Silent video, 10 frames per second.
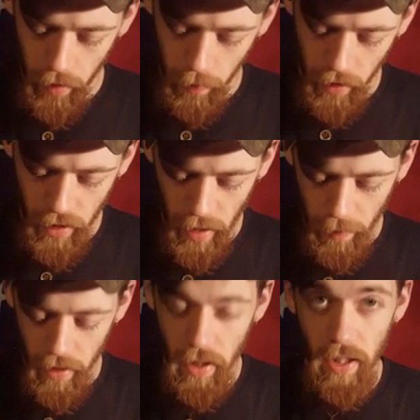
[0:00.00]
to when I was
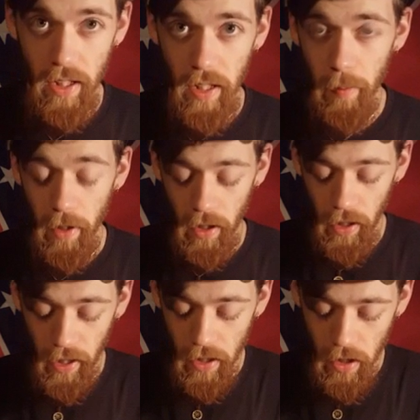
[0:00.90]
taking my CCW
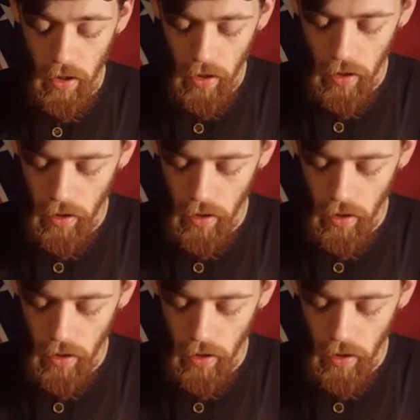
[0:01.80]
class,